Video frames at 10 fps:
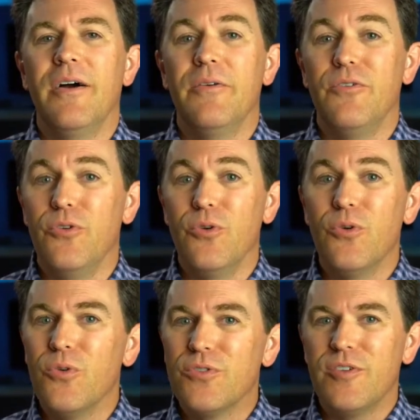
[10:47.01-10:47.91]

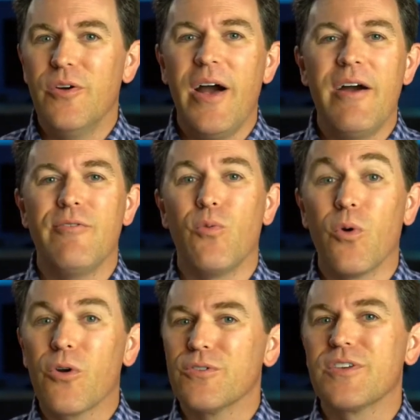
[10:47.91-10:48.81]
You still have
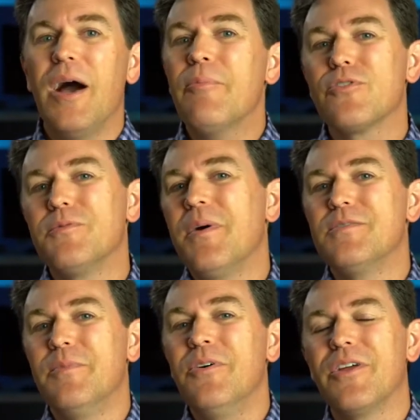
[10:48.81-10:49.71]
workers' comp
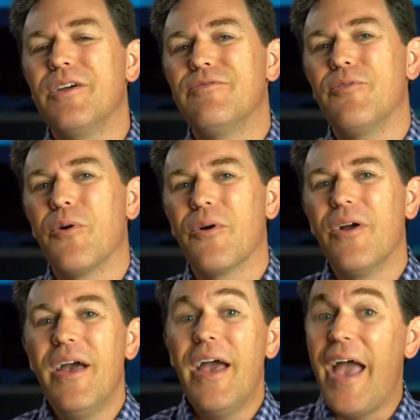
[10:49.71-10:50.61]
responsibility for
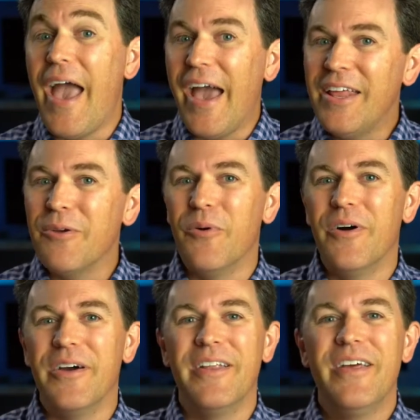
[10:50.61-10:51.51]

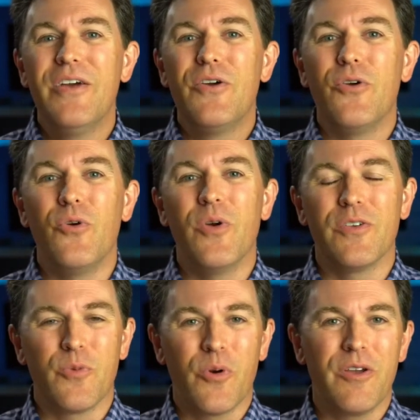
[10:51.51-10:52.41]
anyone who
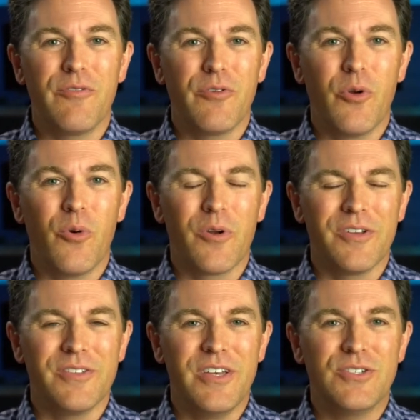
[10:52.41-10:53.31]
is working for your
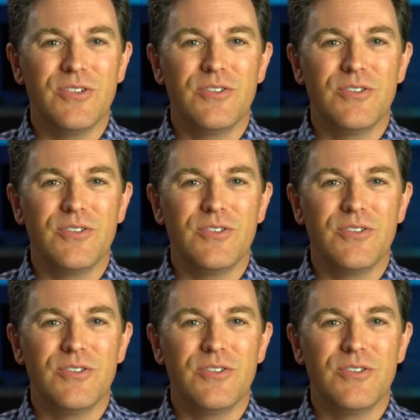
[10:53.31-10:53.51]
organization.